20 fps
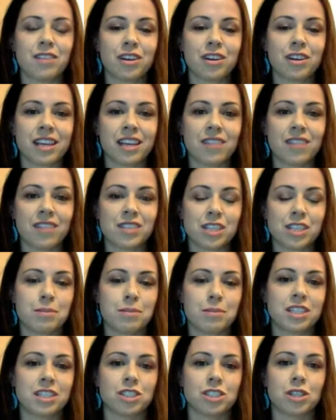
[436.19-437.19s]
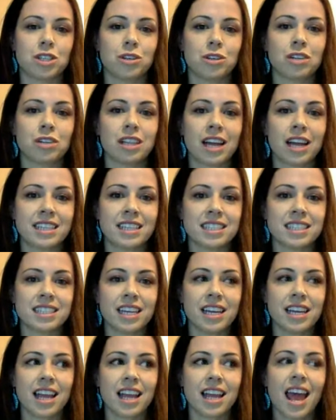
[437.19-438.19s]
your gift and you begin to utilize
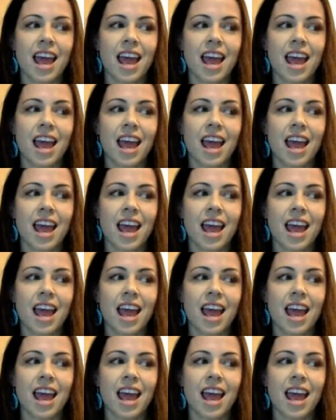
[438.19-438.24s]
it,